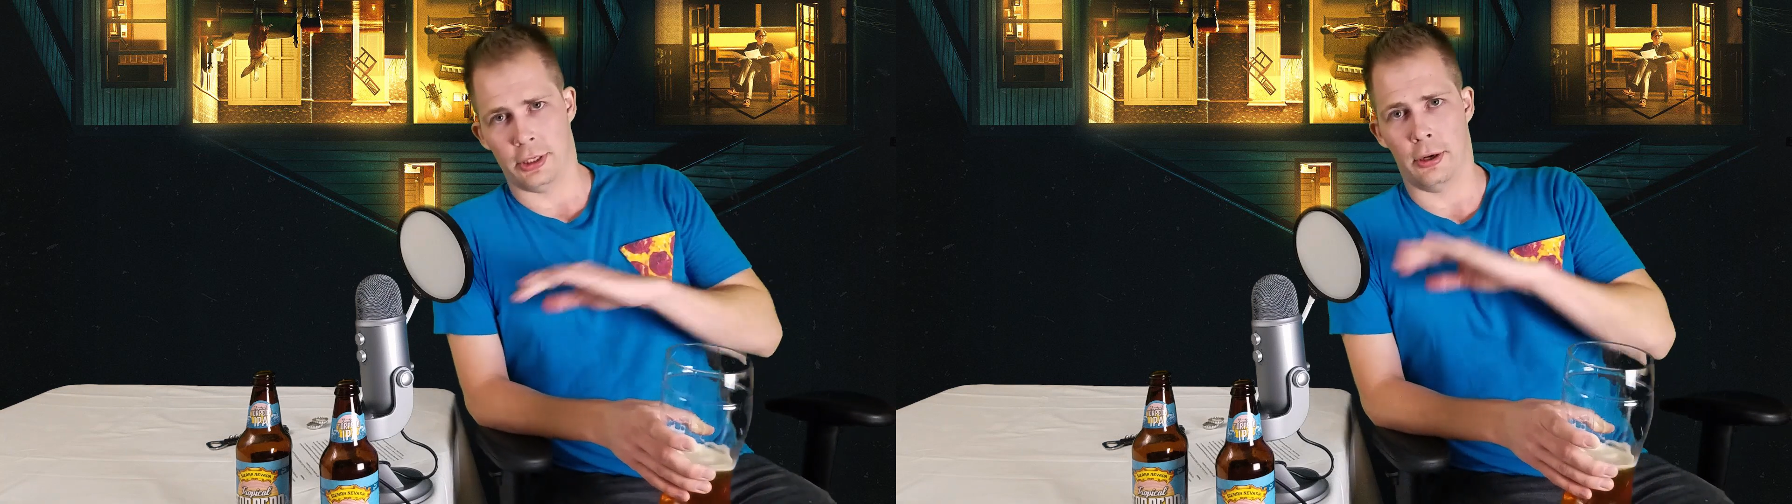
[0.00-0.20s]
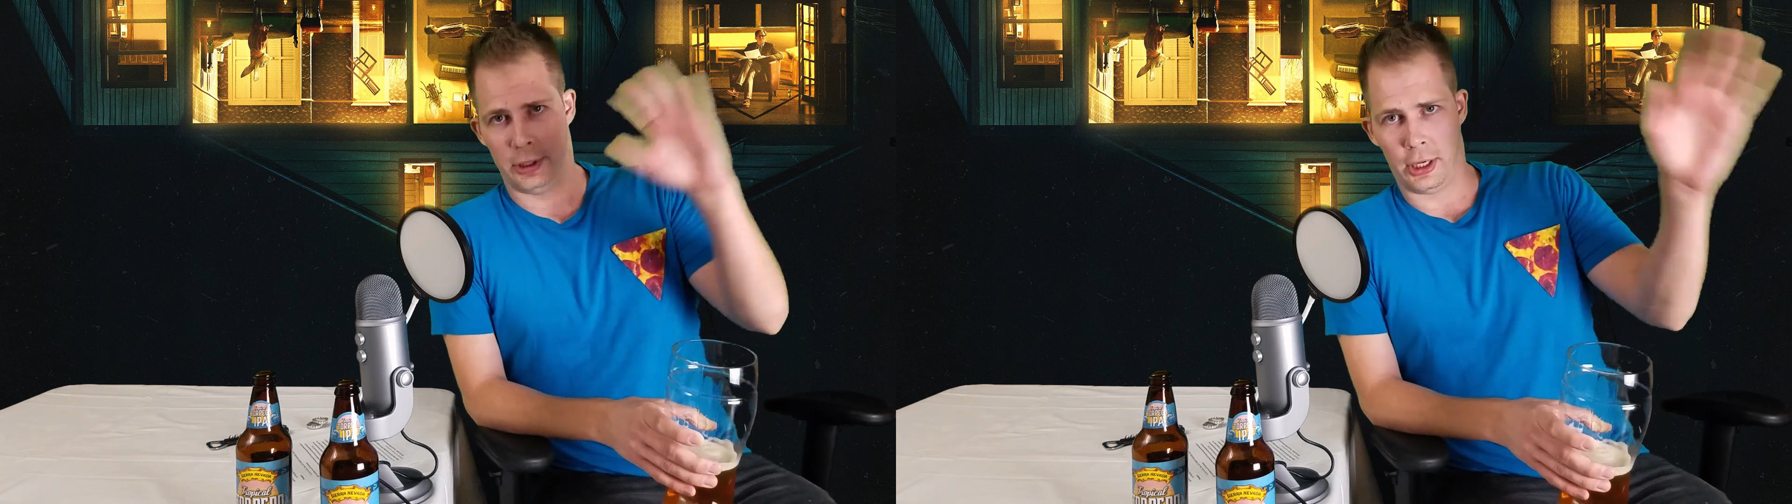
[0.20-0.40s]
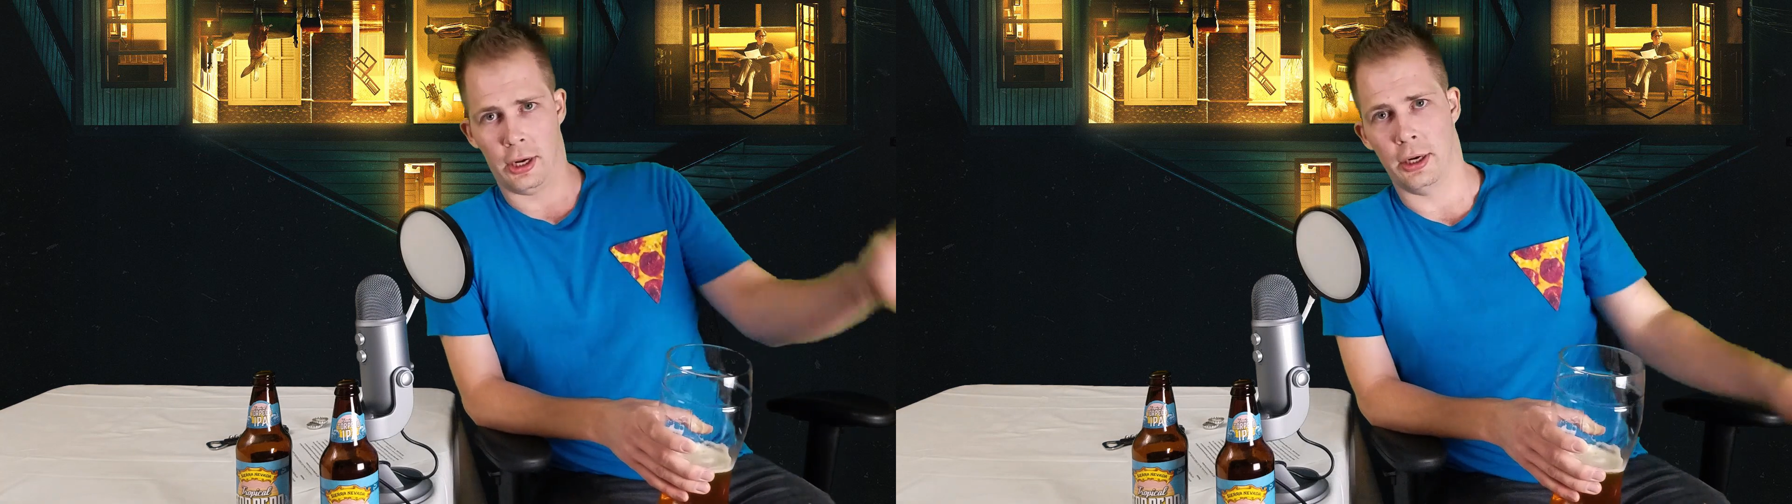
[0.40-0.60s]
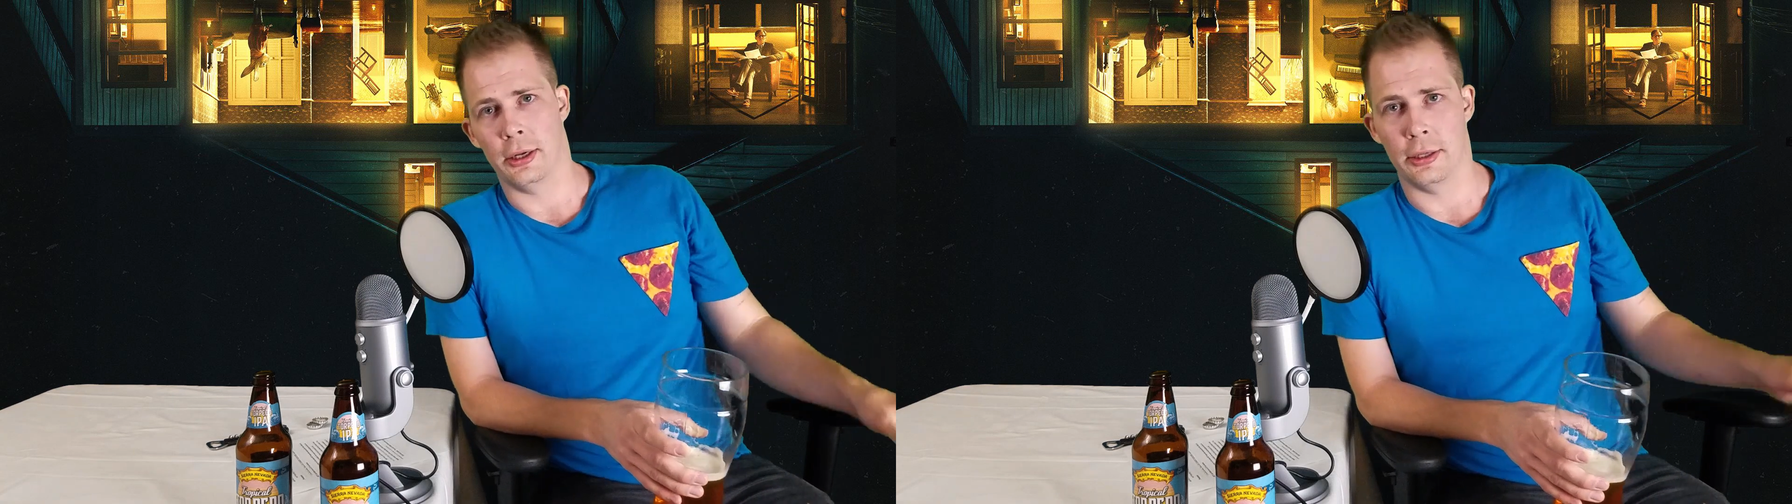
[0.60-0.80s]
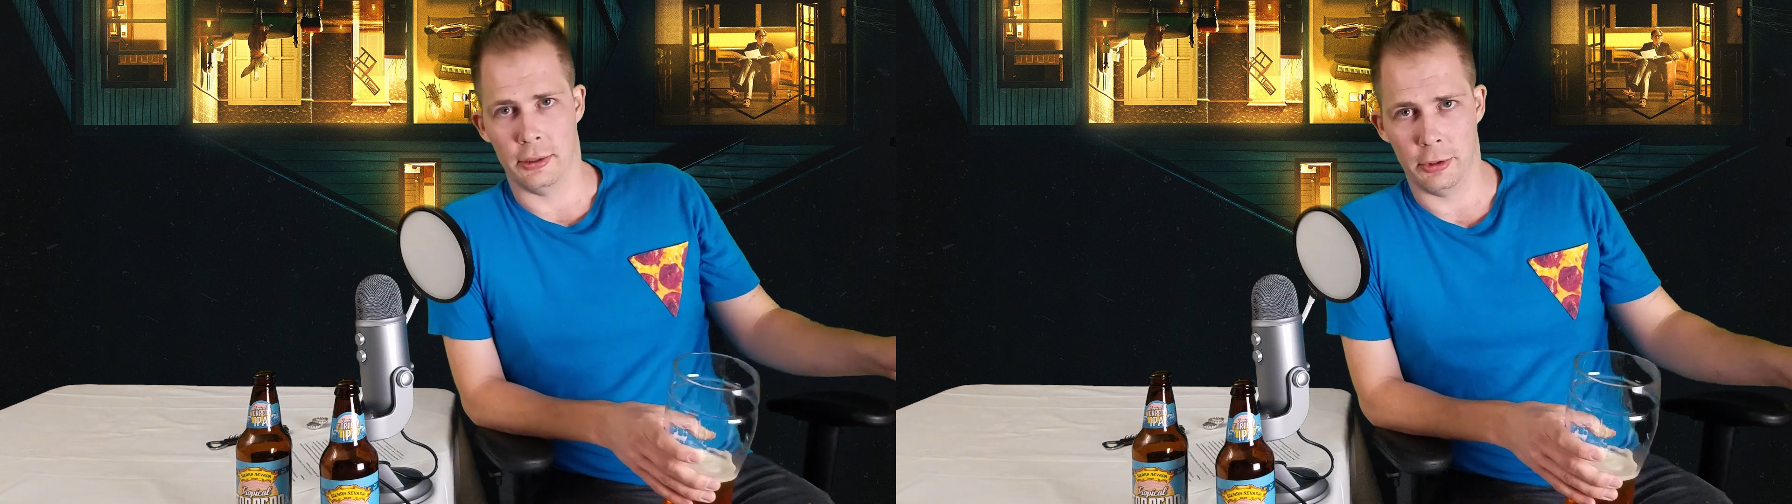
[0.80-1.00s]
going on
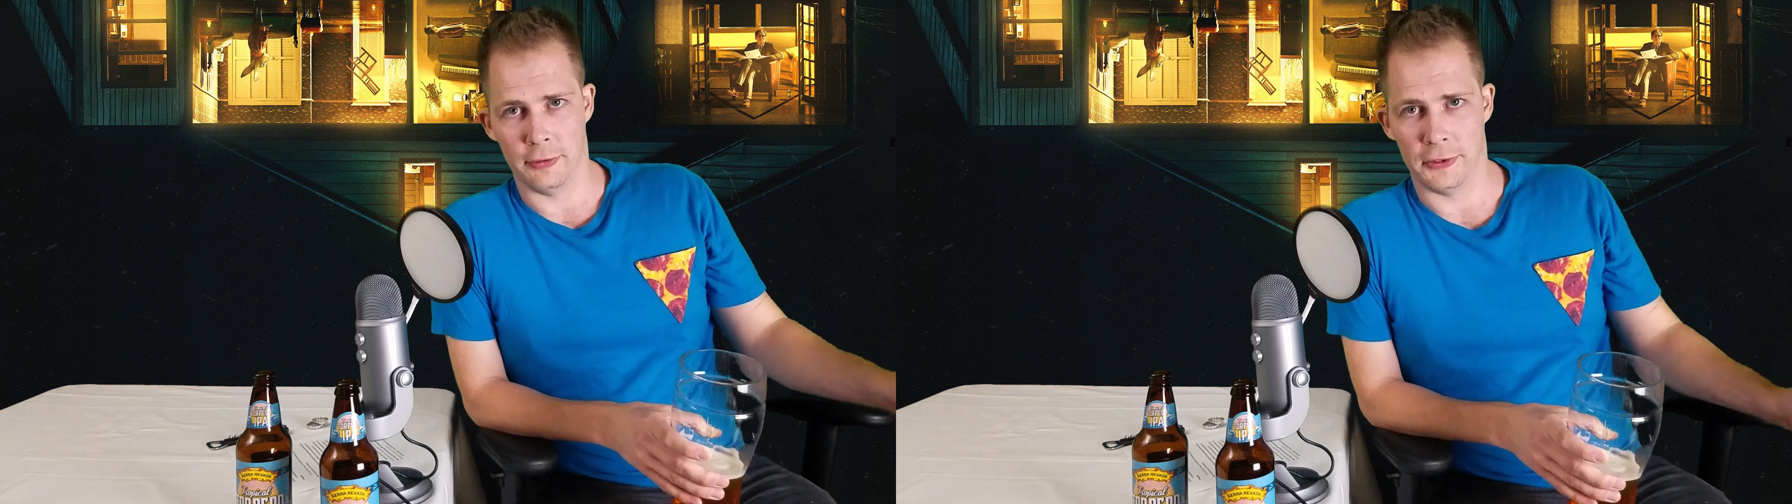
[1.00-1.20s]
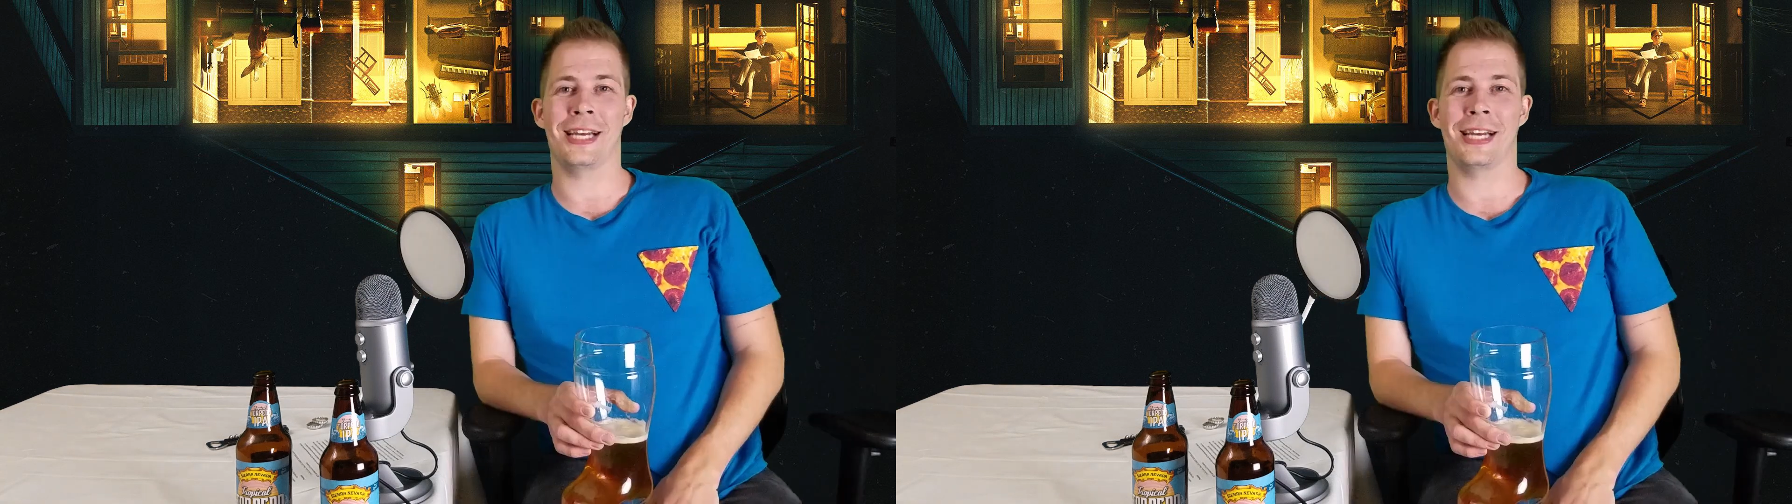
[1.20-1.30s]
in the movie.